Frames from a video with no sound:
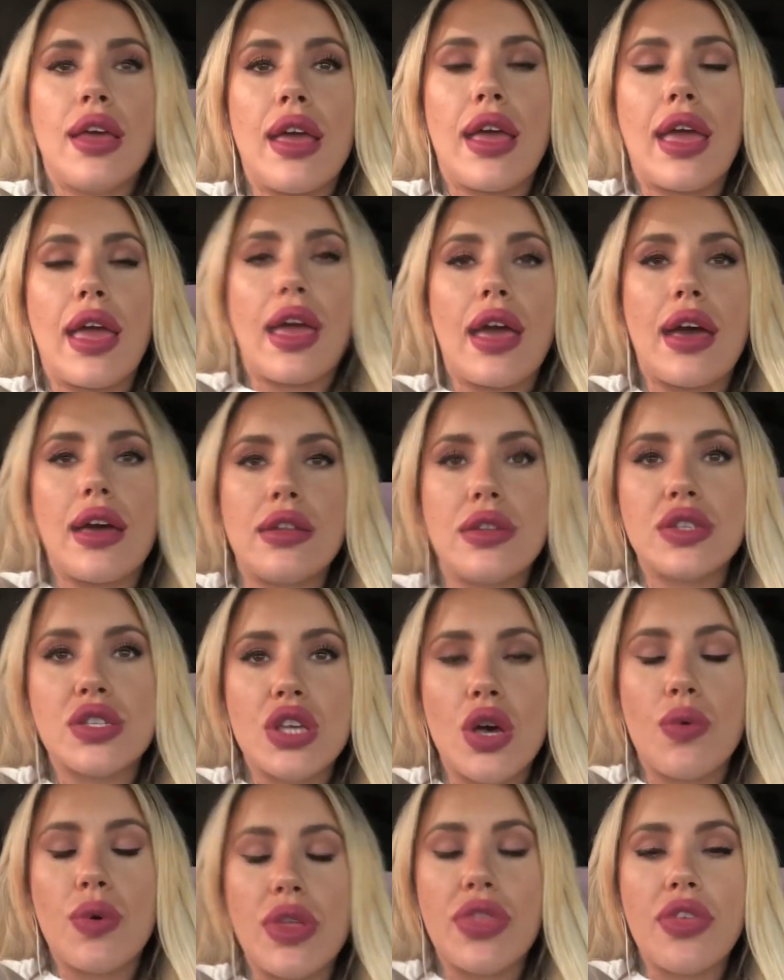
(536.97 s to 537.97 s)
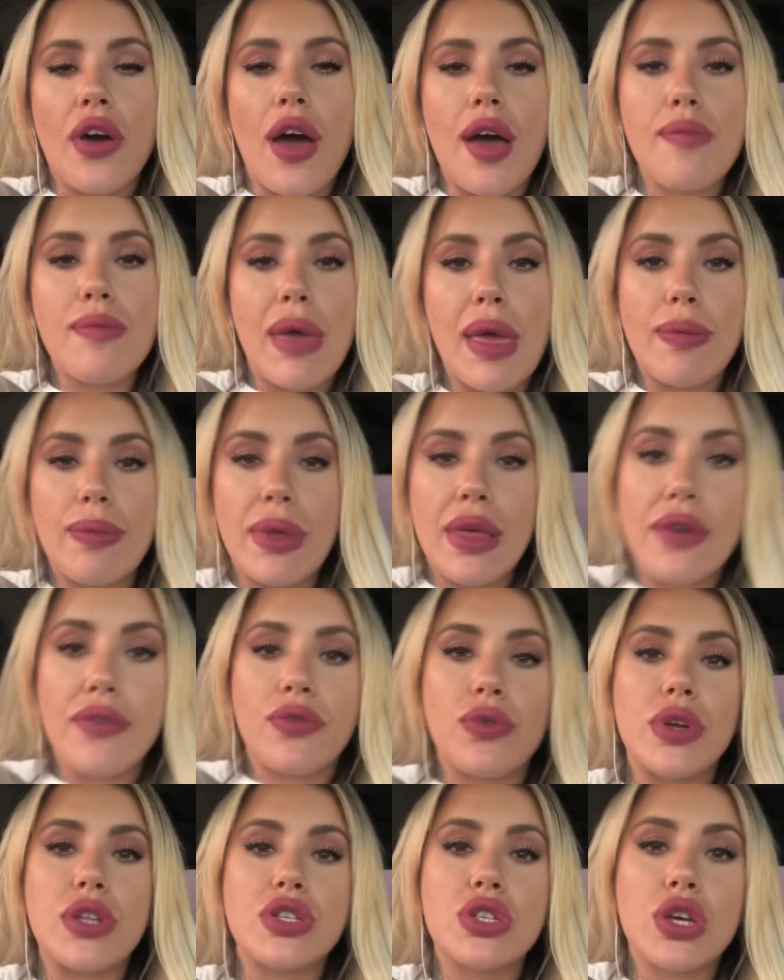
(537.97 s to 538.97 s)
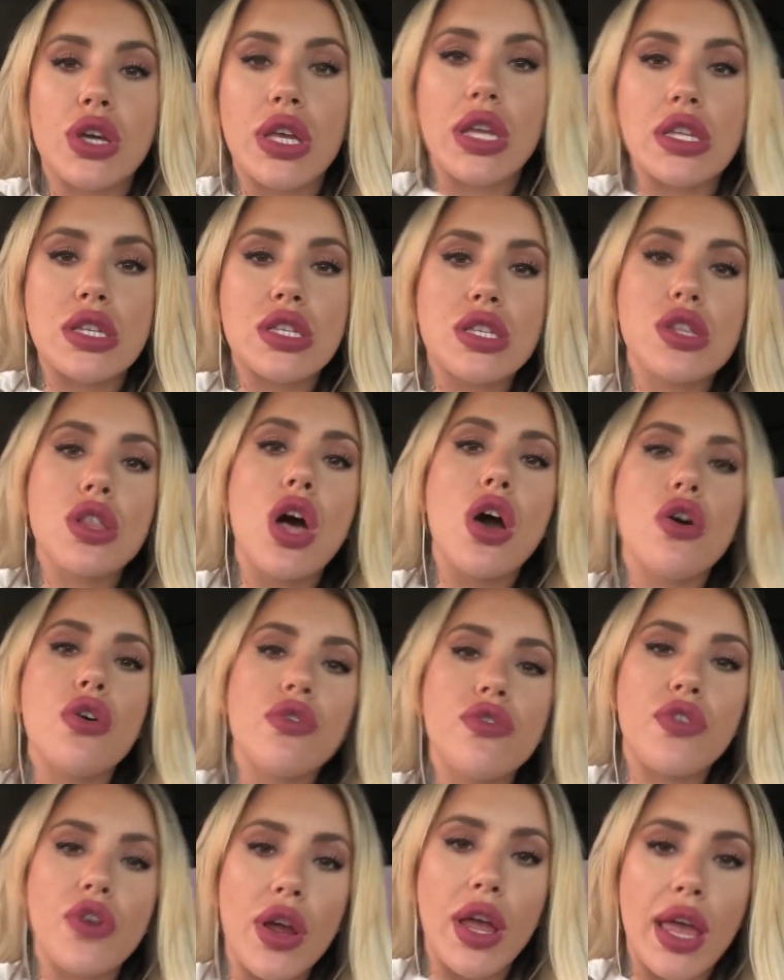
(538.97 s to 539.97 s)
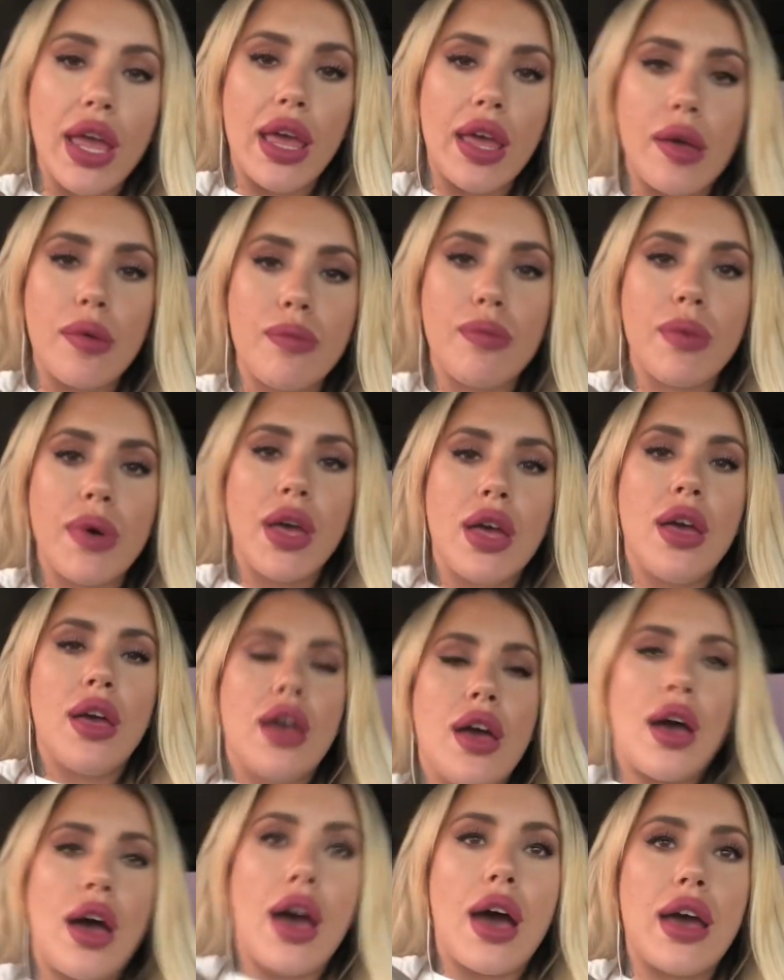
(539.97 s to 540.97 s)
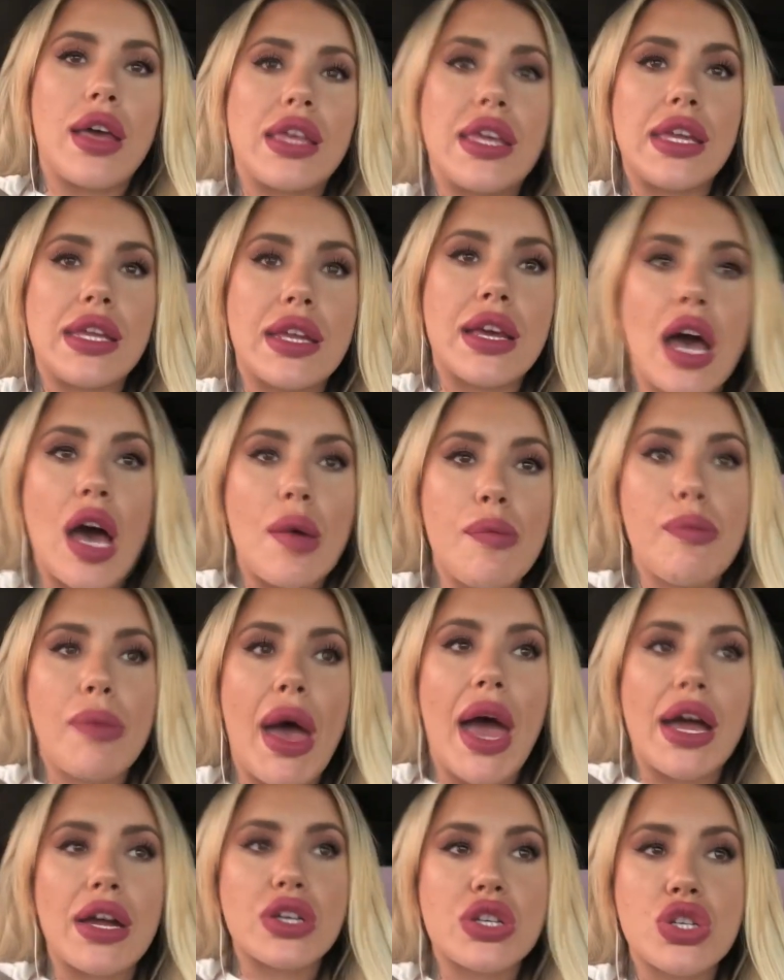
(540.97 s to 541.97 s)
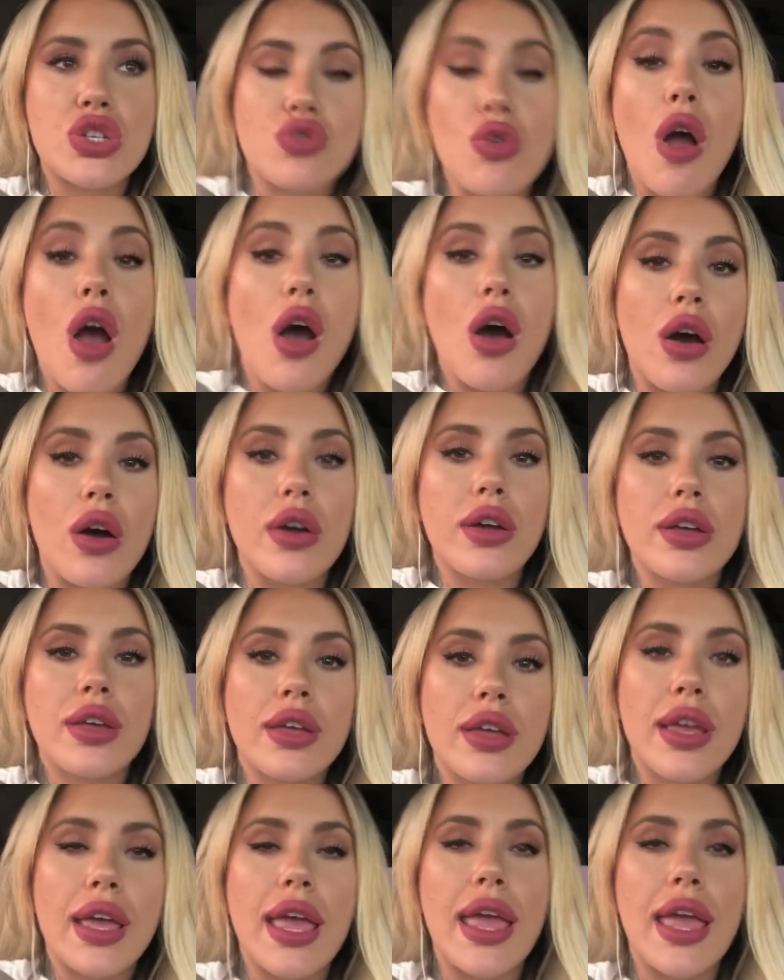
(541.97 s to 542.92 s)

And so we thought maybe if we took it slow for him, he'd come back strong.